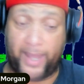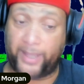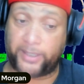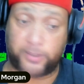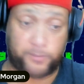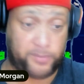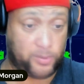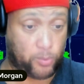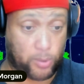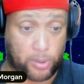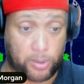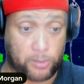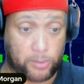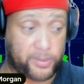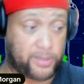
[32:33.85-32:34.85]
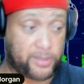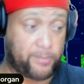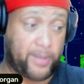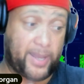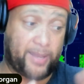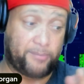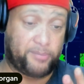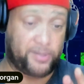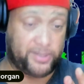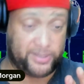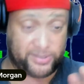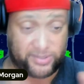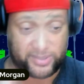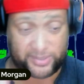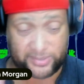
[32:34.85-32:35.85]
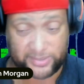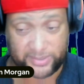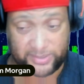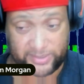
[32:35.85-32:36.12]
I could be wrong, but in my opinion, he's just as